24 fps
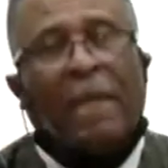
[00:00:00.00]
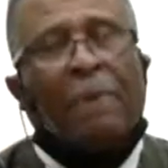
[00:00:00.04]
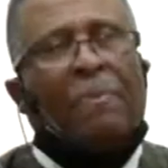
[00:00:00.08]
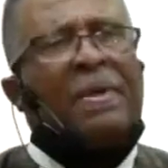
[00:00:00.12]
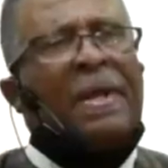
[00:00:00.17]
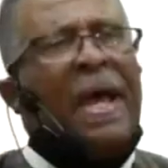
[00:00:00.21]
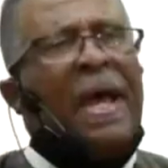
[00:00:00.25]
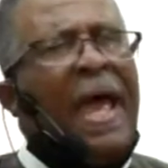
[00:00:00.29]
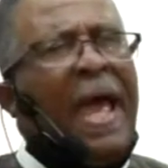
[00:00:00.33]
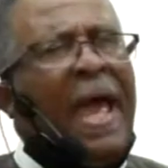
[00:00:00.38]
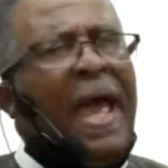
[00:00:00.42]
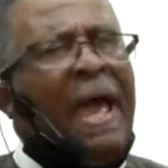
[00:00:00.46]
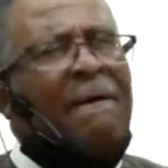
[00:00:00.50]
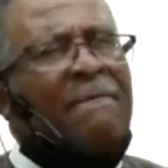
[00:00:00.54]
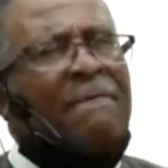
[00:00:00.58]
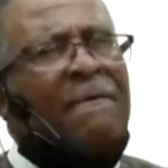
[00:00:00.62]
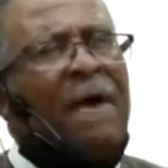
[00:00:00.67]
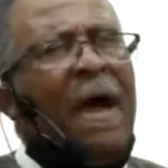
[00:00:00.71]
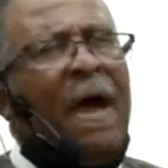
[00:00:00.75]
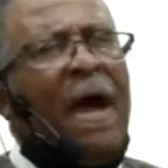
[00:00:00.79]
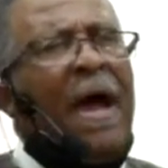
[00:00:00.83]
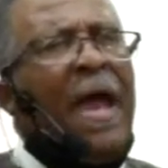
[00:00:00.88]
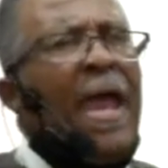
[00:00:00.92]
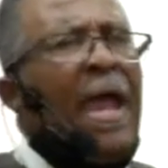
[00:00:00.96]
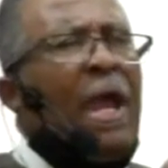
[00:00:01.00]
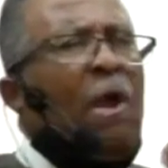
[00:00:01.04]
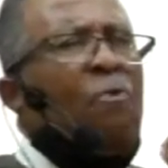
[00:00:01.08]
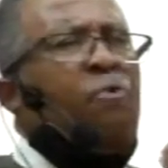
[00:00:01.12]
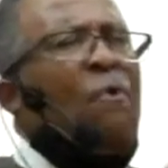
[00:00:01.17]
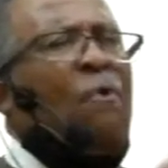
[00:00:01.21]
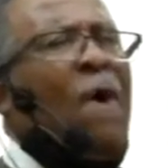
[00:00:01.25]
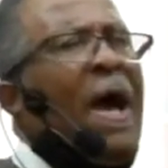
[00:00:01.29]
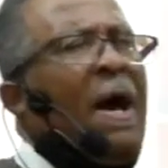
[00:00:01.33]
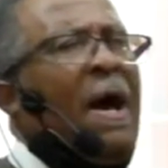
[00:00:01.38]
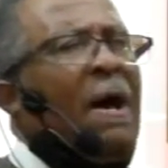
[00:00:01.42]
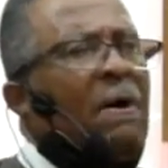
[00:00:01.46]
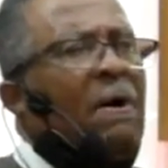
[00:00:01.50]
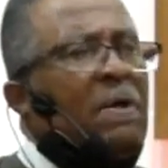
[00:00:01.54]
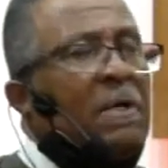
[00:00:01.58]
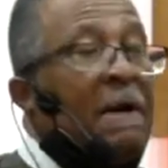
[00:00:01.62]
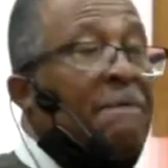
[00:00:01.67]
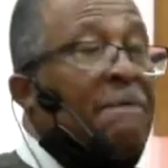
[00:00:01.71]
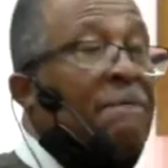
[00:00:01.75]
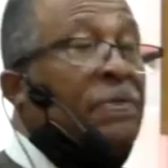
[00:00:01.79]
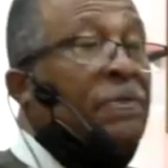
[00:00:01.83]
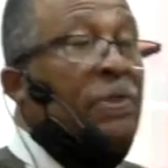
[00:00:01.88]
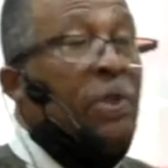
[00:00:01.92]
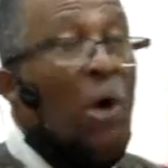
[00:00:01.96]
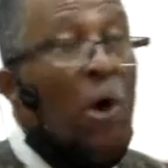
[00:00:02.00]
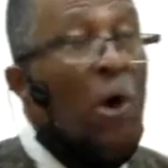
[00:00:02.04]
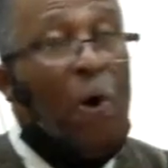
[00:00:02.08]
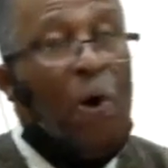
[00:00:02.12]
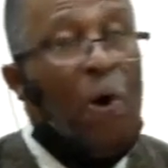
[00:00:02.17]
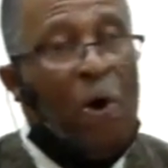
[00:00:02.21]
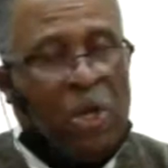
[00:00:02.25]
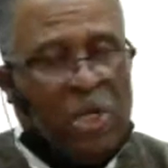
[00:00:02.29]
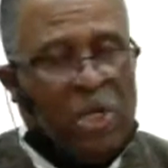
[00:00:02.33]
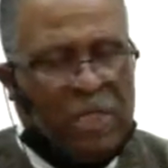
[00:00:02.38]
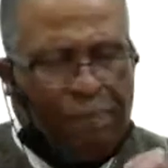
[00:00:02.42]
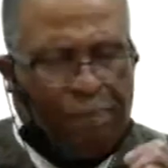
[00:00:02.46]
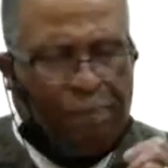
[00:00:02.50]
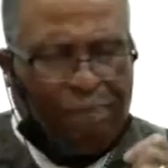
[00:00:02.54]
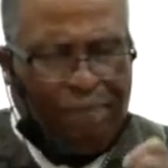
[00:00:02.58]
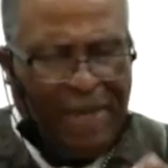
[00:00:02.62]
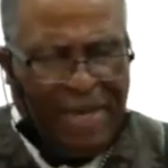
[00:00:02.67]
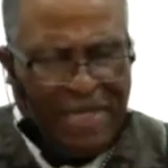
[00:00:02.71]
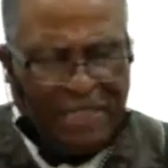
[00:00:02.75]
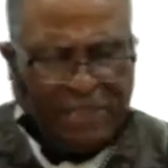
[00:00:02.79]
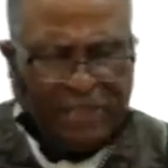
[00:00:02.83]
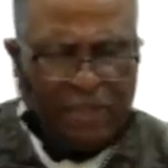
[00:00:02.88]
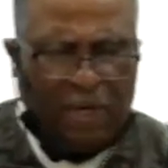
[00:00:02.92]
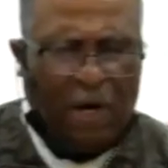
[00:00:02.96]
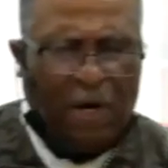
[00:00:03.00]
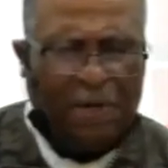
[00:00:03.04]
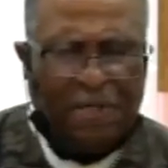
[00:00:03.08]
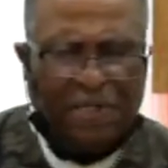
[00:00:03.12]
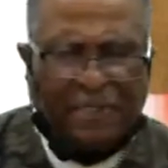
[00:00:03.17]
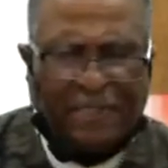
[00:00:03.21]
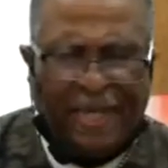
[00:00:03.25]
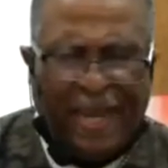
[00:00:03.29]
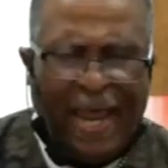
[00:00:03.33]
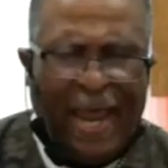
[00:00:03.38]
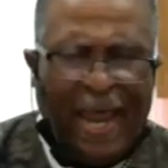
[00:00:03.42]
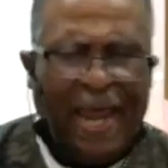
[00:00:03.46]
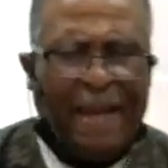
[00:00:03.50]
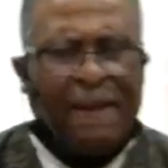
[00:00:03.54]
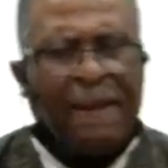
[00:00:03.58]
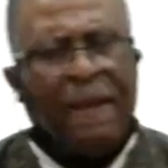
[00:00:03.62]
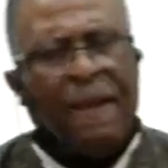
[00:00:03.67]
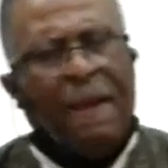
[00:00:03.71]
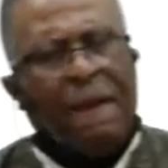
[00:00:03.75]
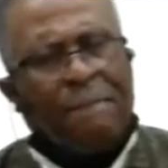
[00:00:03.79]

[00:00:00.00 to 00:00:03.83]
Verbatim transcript: have a crown of thorns placed on his head.